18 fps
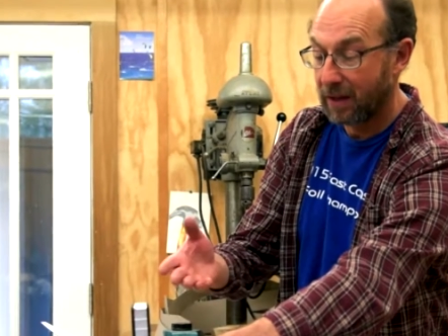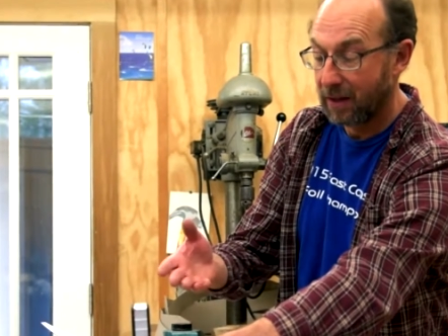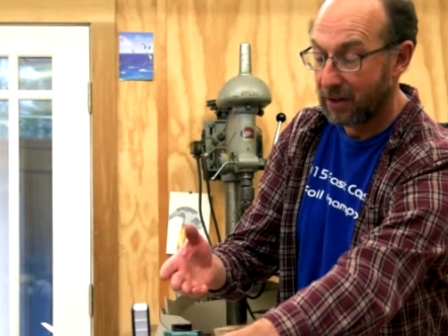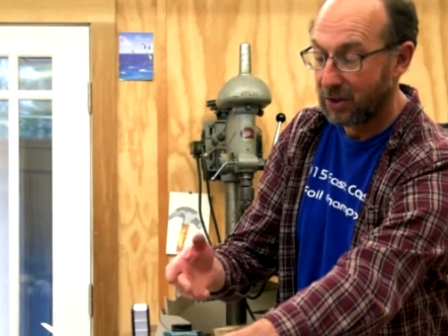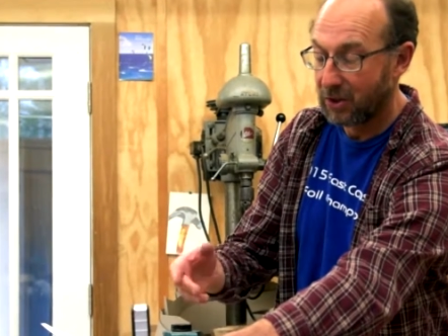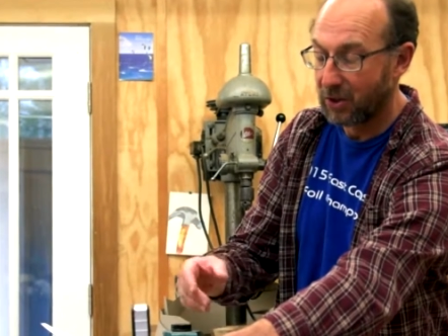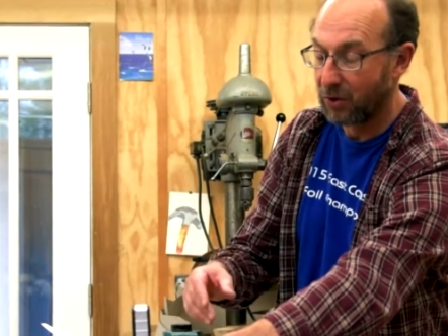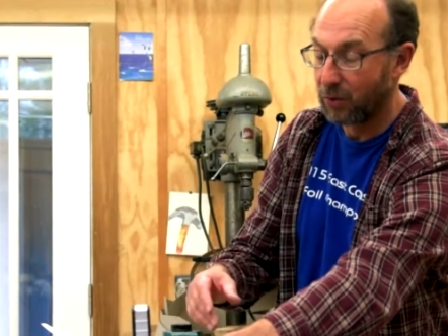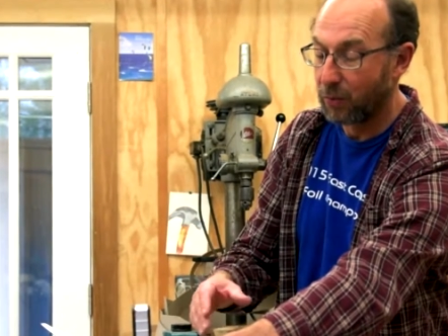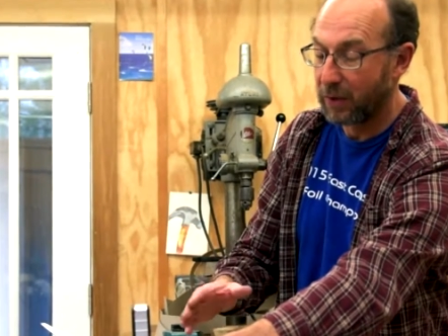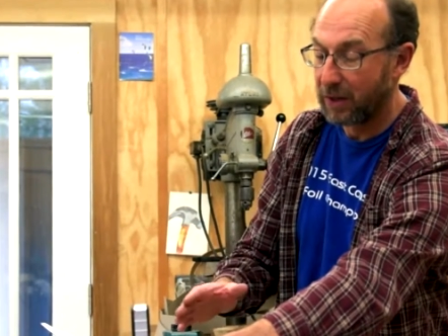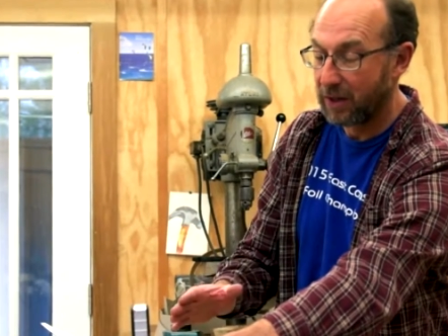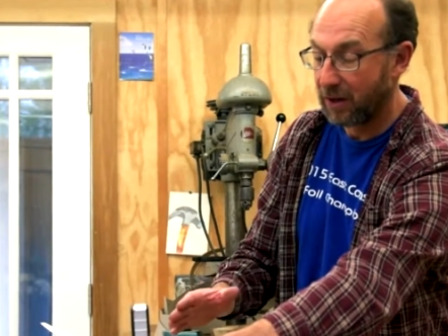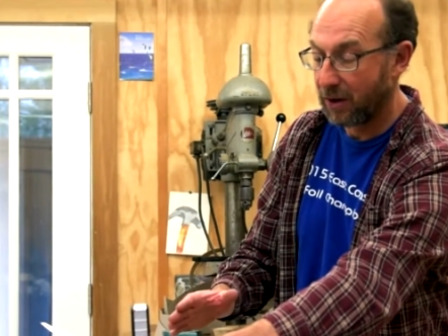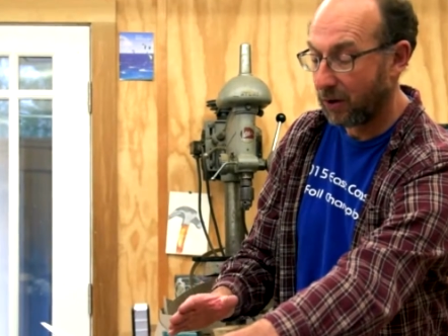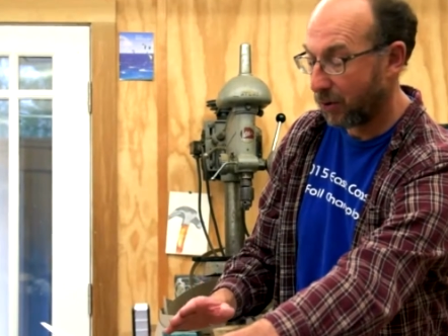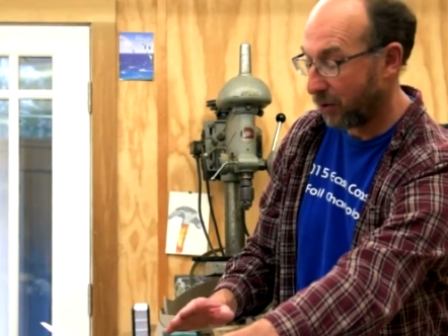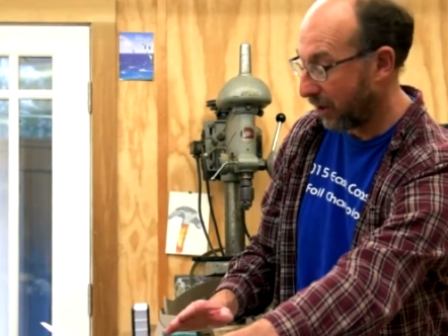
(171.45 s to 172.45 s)
So we
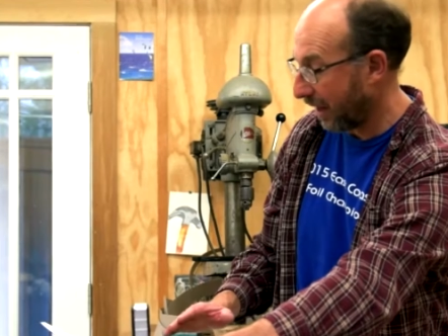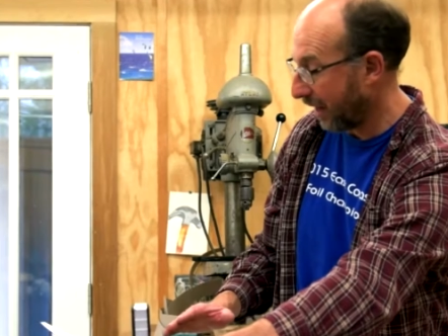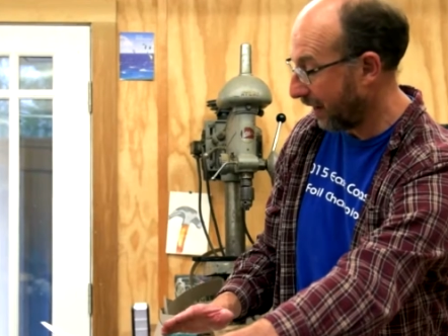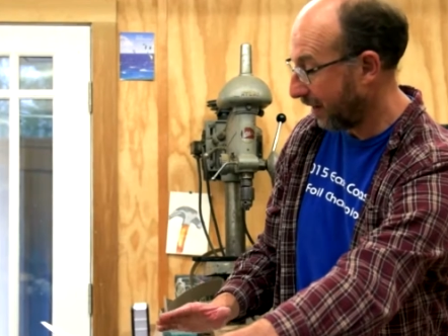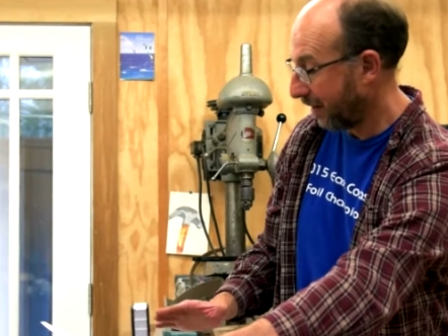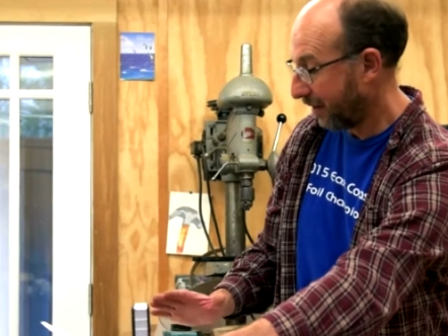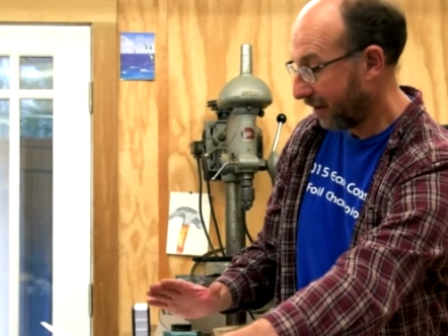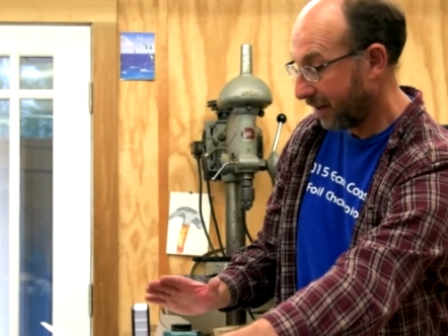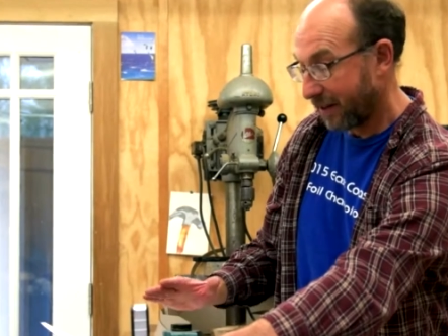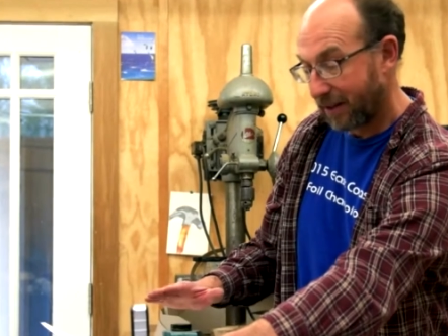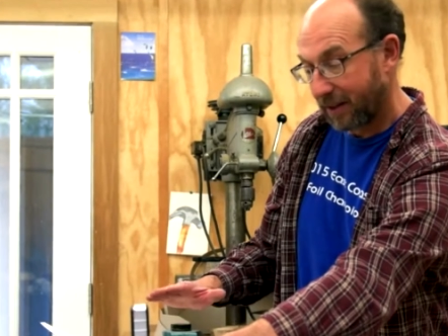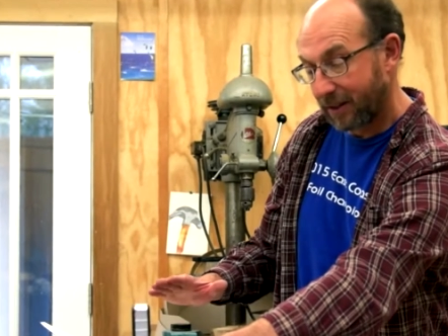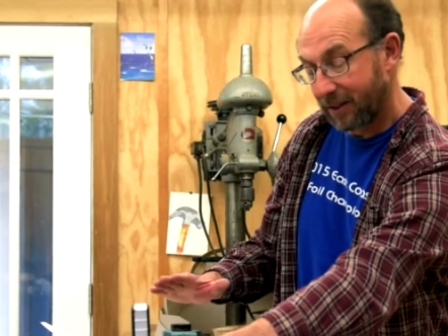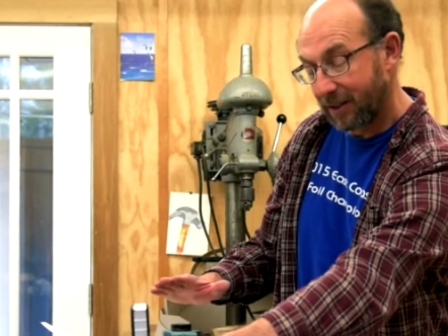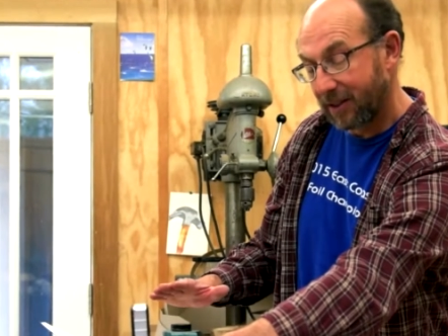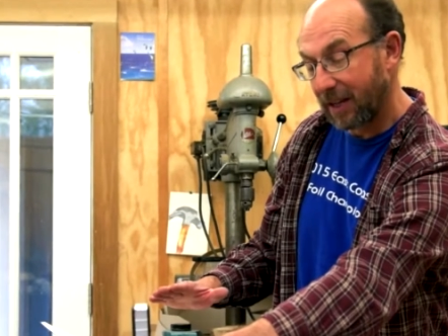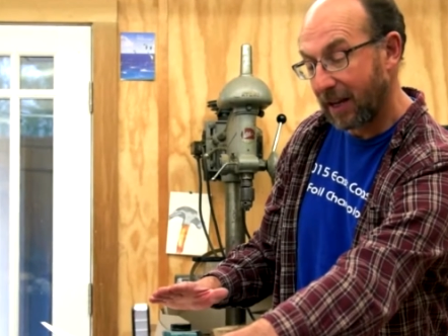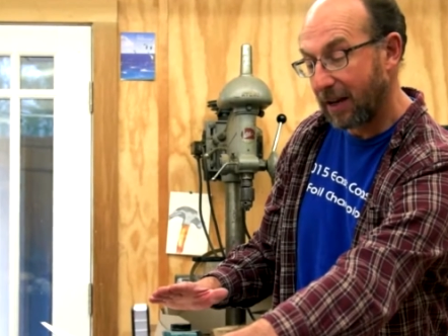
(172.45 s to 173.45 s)
know that the
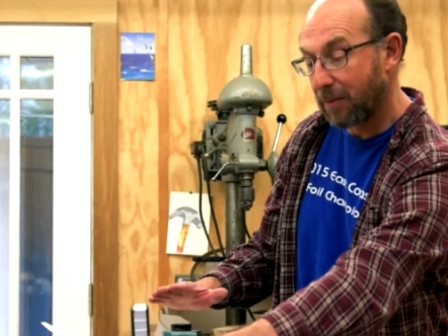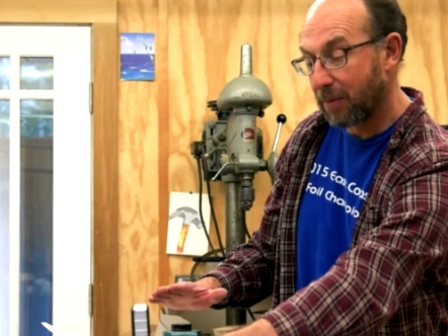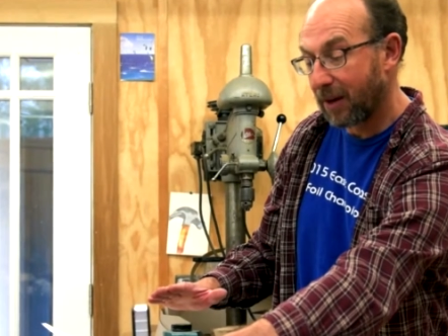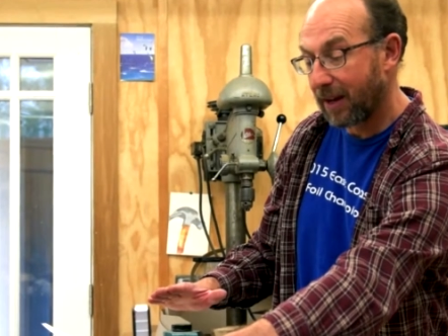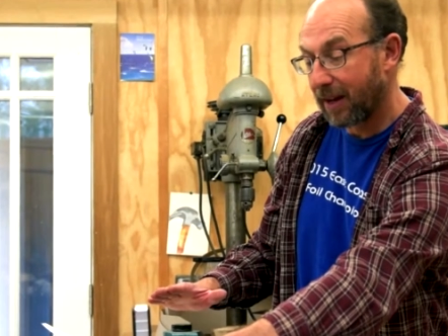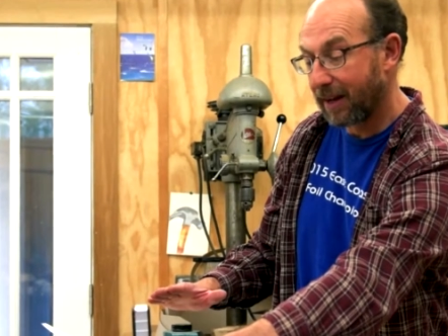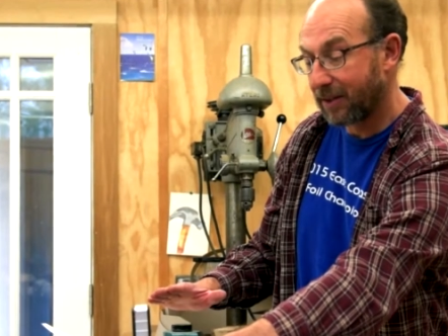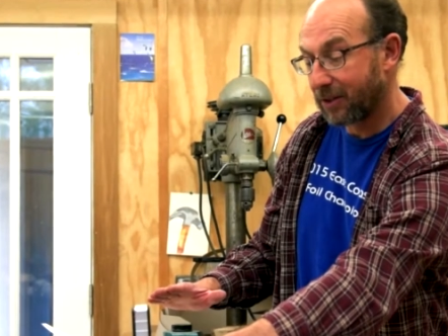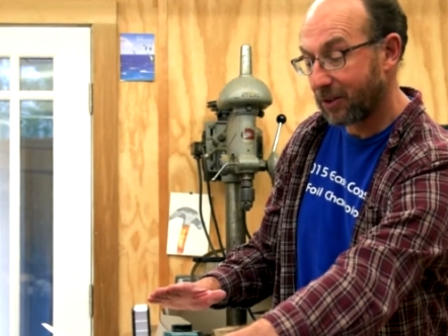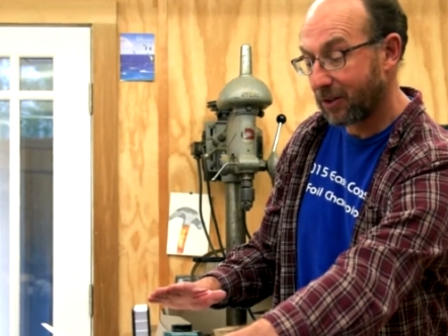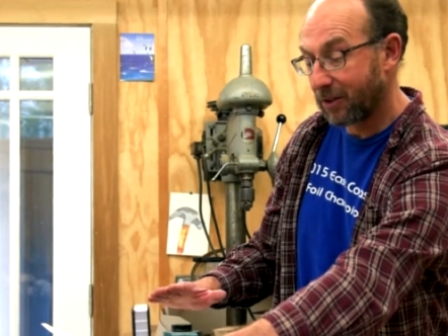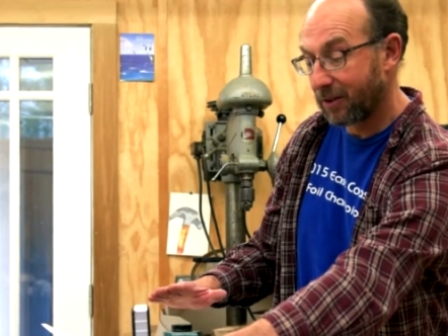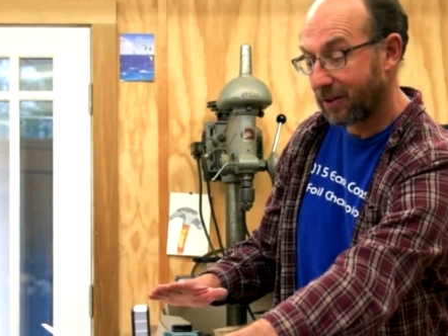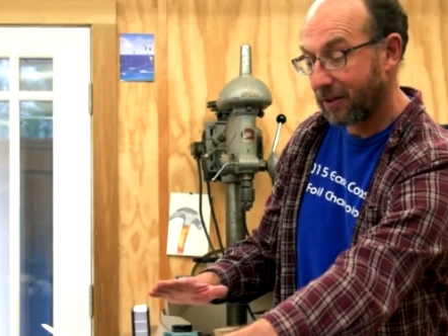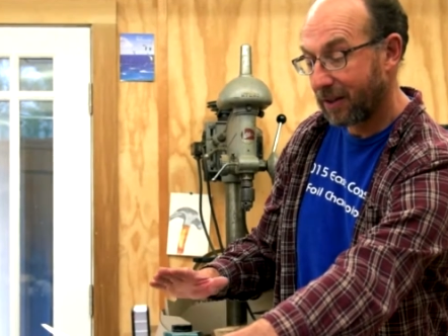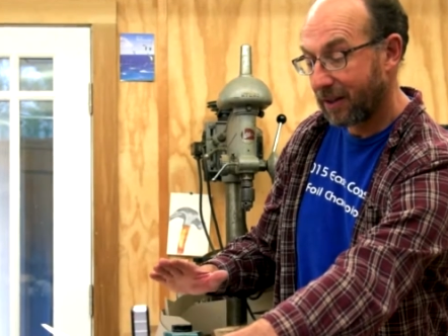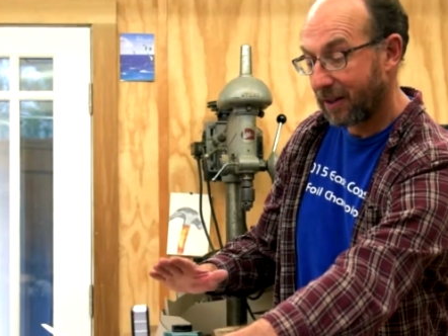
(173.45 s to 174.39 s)
stabilizer